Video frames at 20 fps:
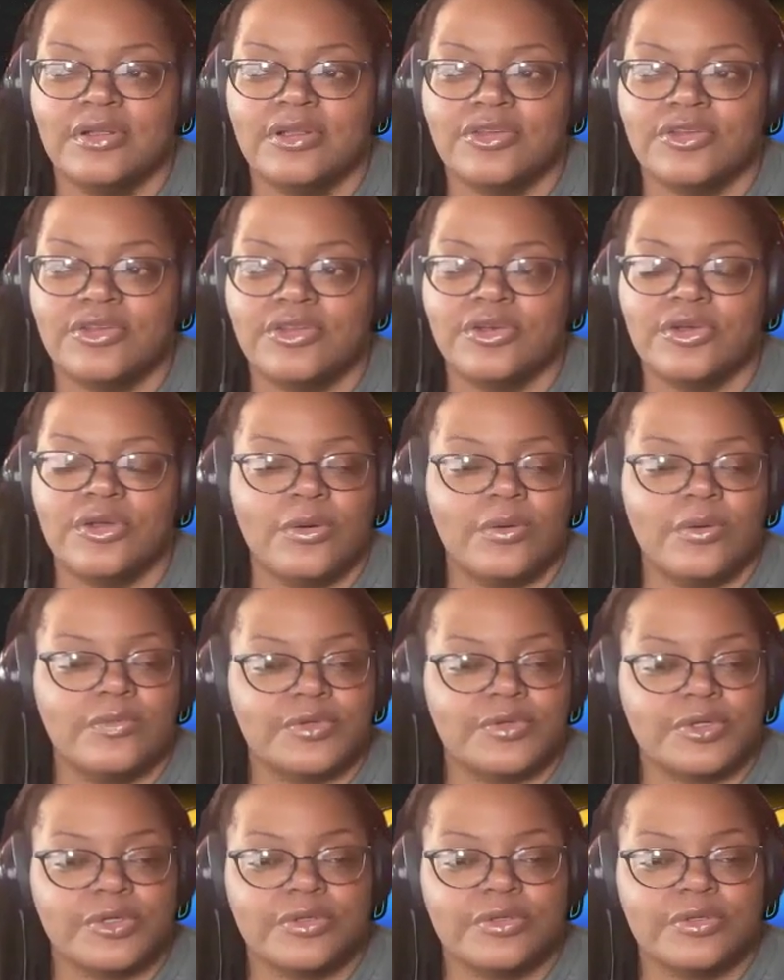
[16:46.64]
took
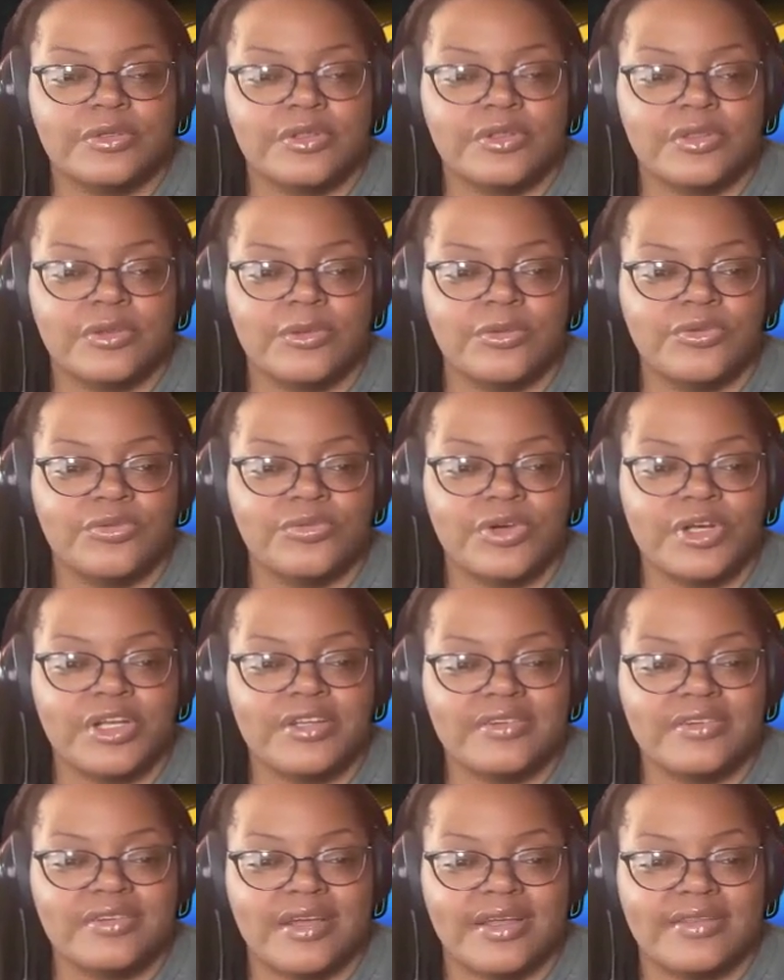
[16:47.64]
over those
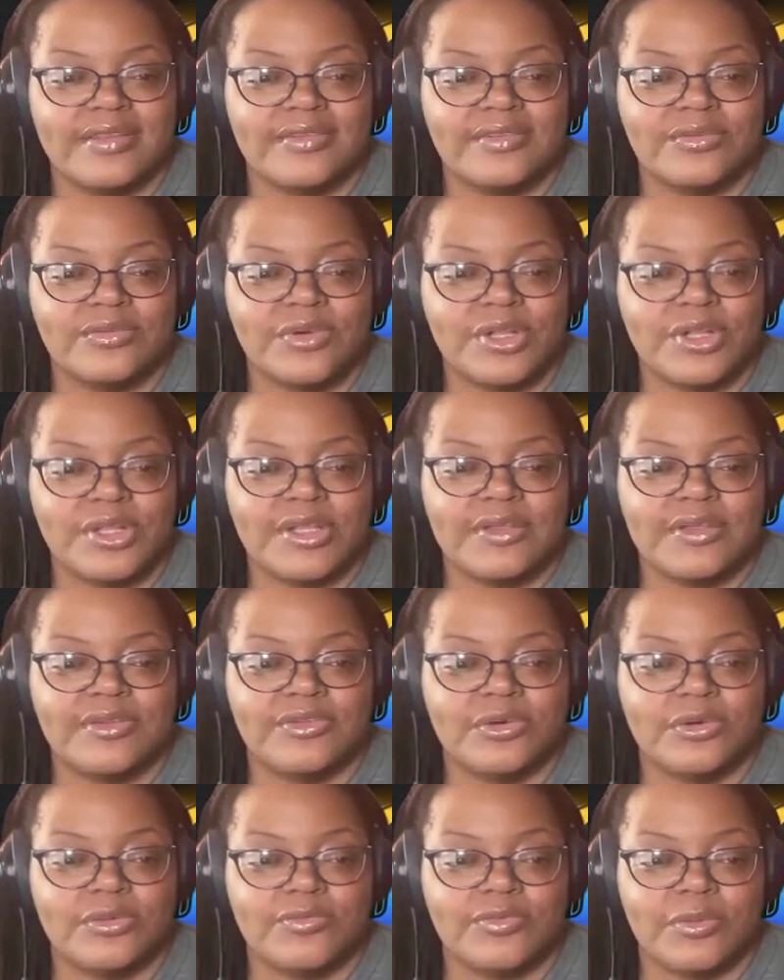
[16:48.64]
franchises really
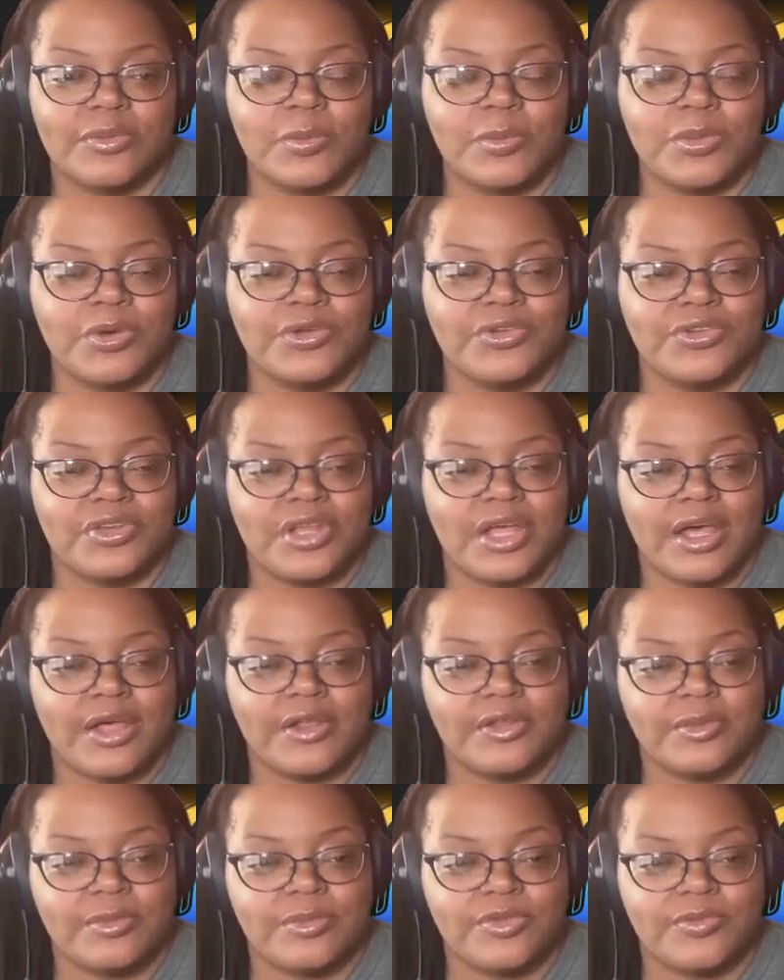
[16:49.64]
from a
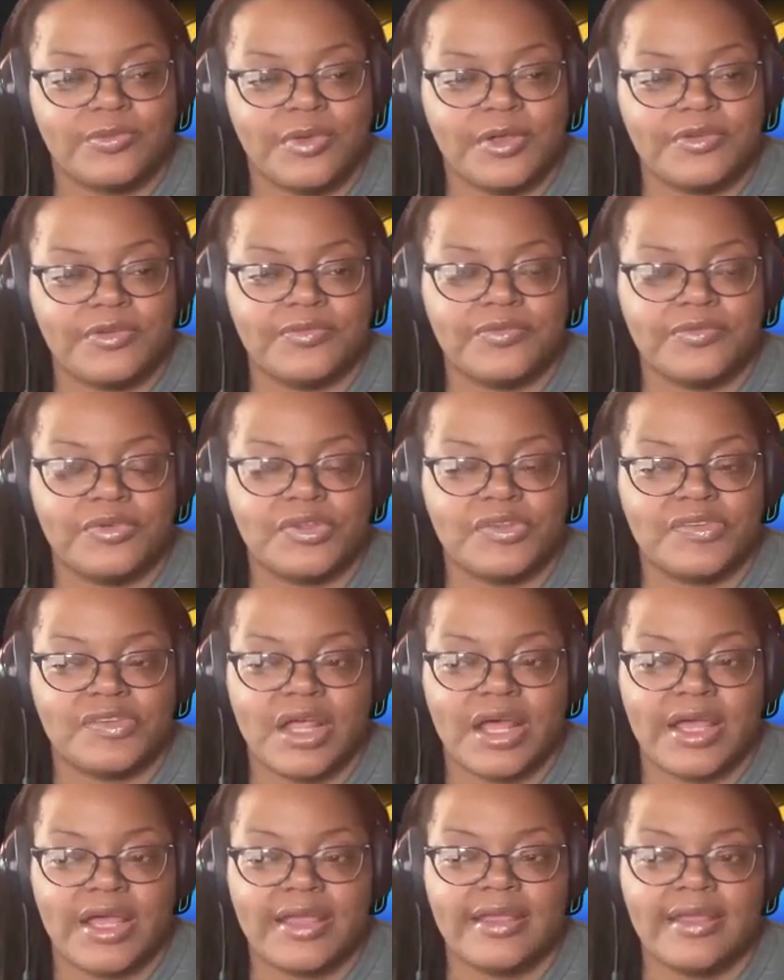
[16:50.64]
personality perspective because
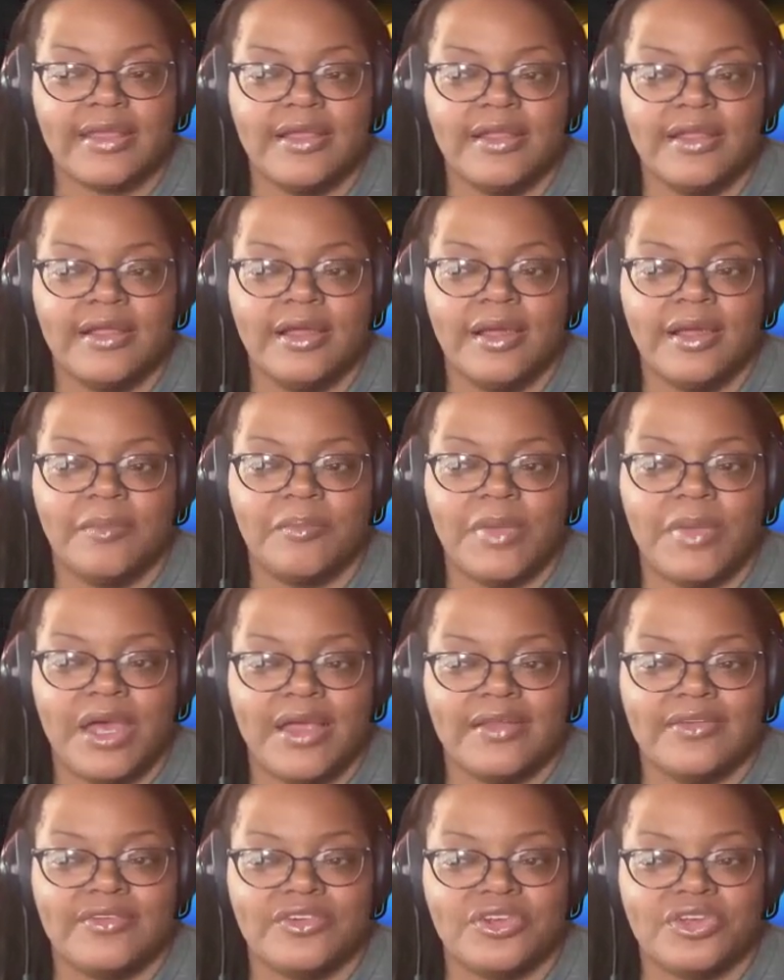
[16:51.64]
like
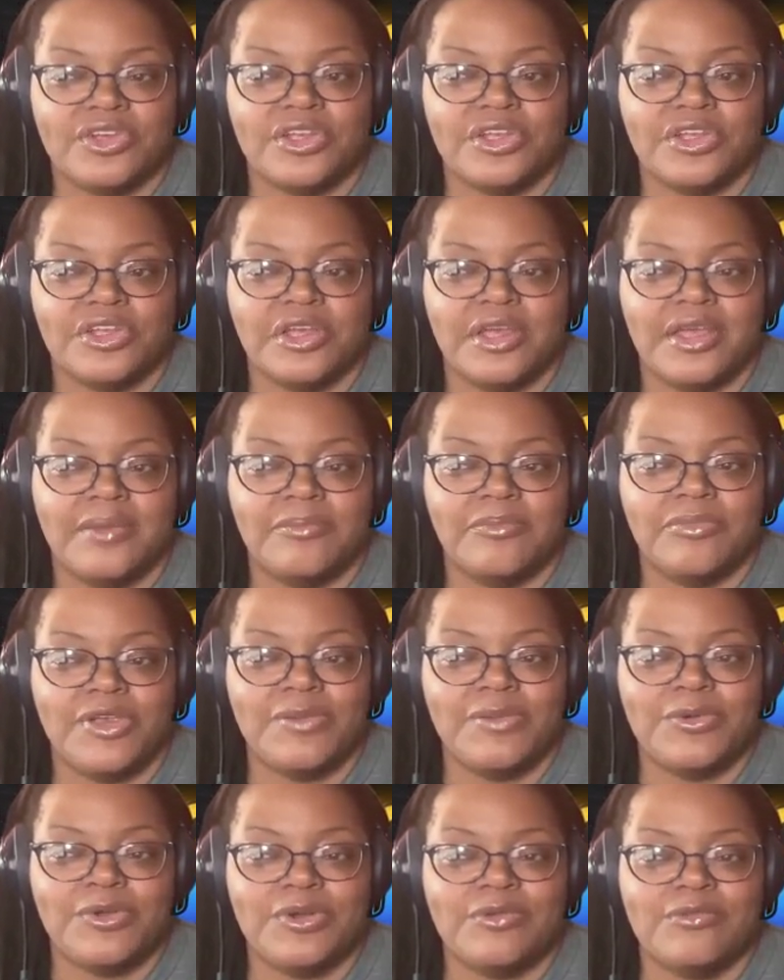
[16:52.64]
Magic and
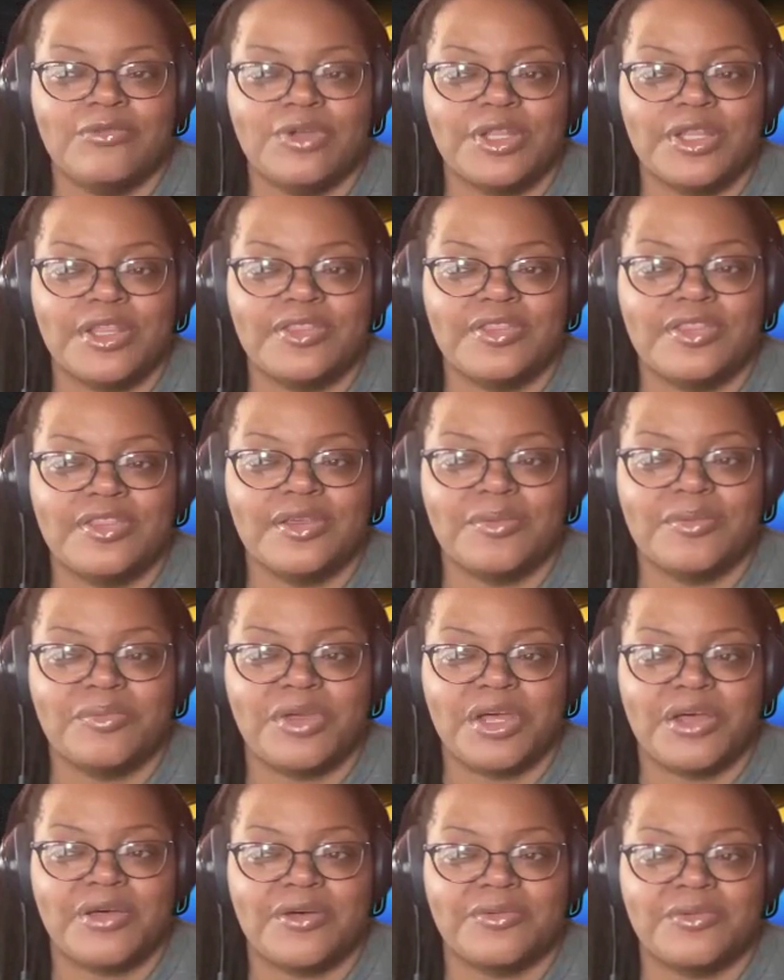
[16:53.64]
people don't really think
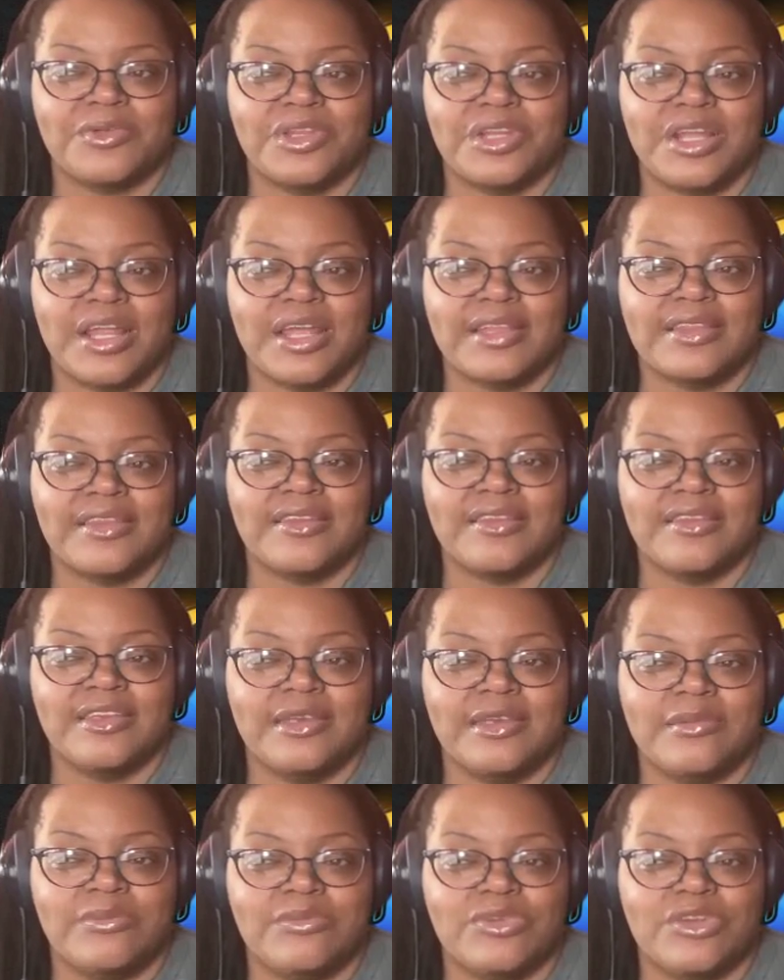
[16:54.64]
about like the
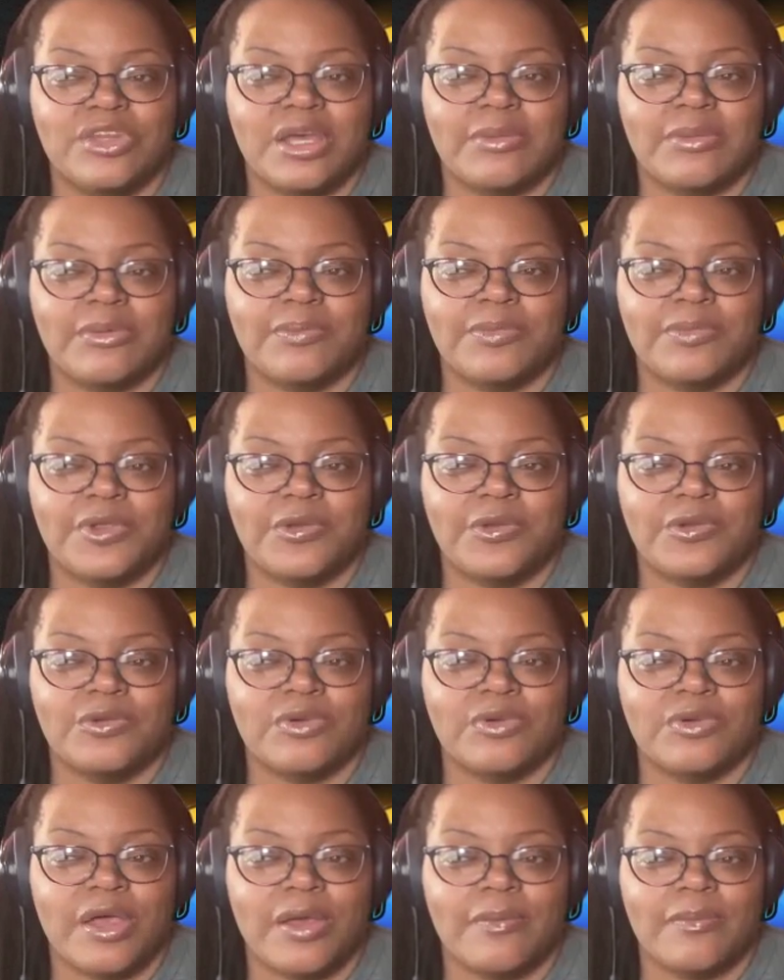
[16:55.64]
teams that were built
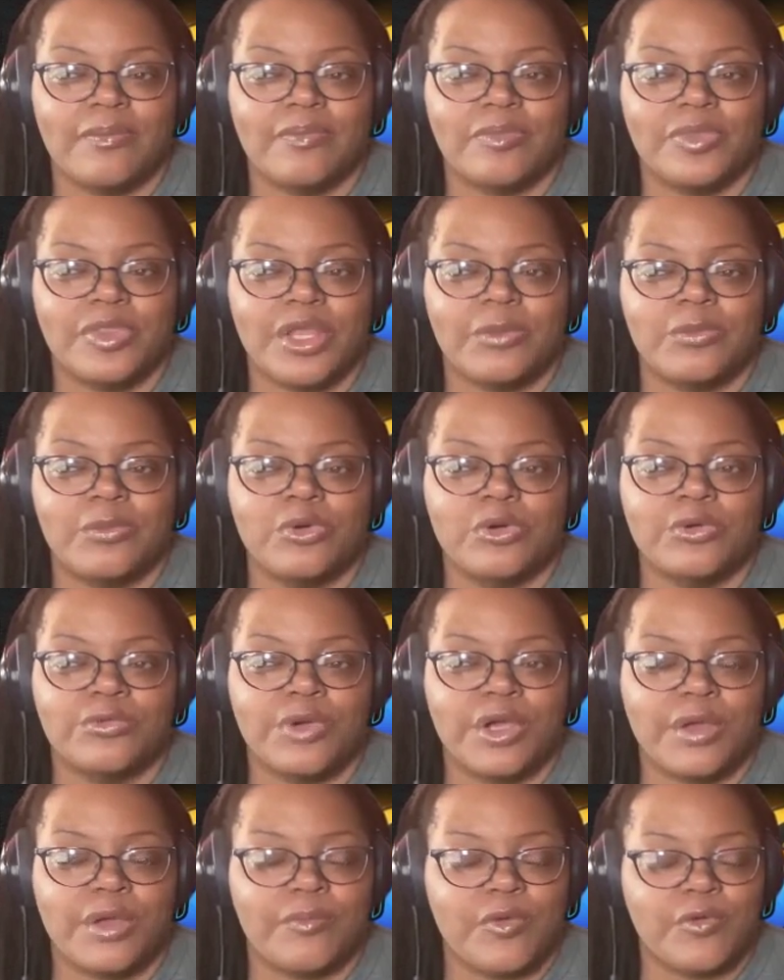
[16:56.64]
around that were
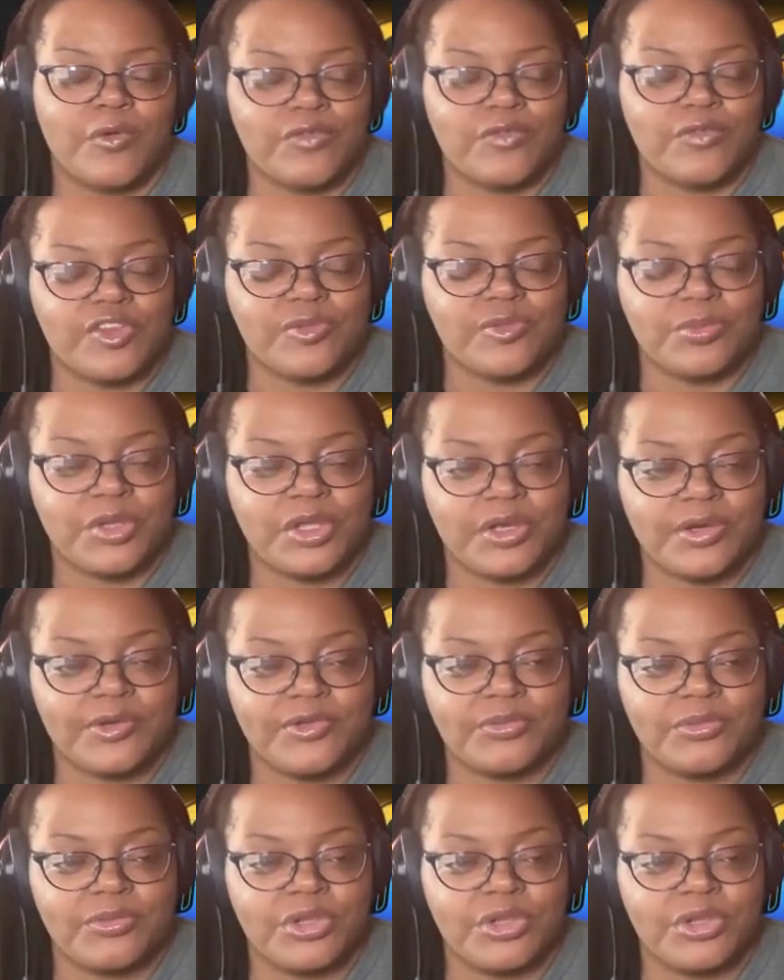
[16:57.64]
around both these players.